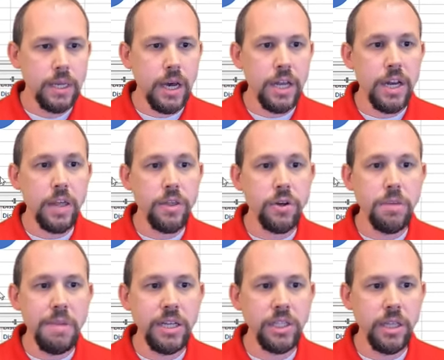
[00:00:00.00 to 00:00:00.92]
Another
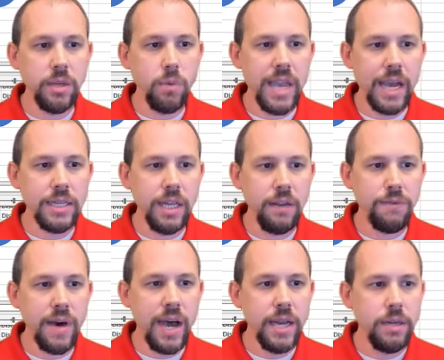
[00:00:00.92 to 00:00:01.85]
dimension that we
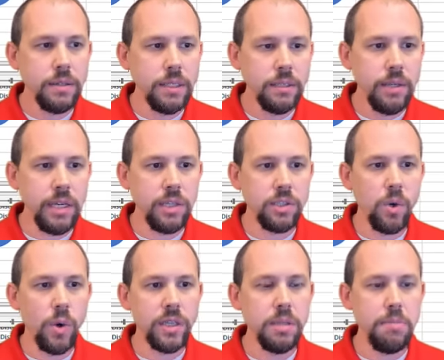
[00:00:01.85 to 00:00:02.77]
identified is
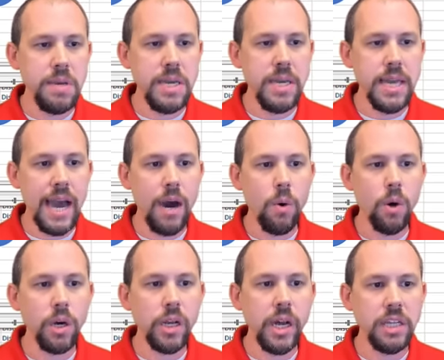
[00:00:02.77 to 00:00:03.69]
going to be
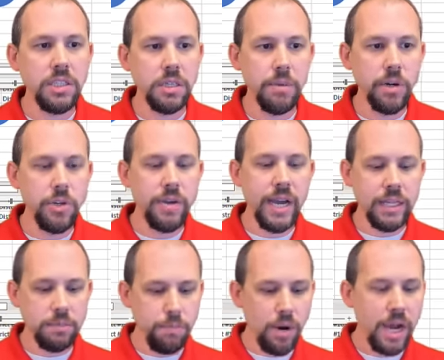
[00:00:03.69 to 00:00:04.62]
our customer. You
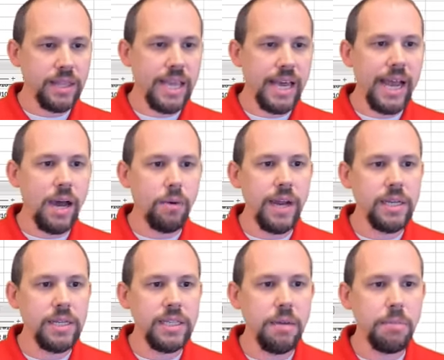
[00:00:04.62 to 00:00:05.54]
guys brought that out,
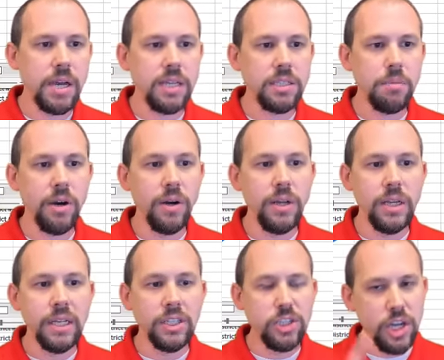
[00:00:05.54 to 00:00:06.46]
right? Dim customer.
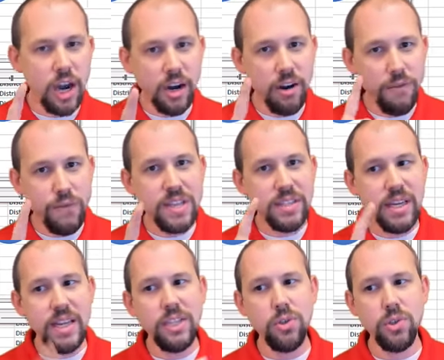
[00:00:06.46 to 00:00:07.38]
Geography is an
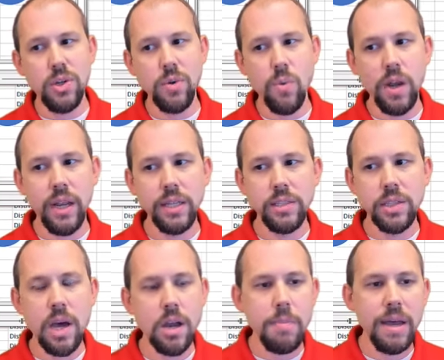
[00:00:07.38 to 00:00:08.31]
interesting one. Let's
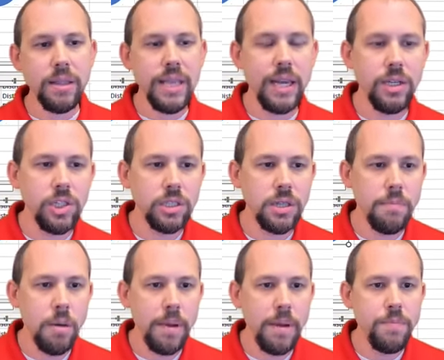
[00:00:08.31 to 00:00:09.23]
talk about that in just a
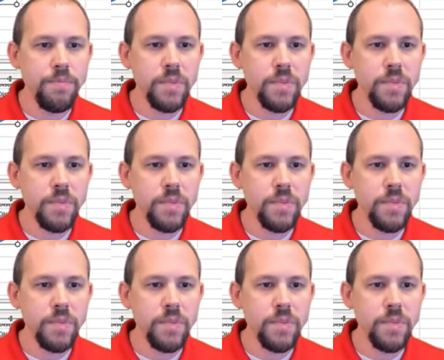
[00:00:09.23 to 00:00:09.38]
moment.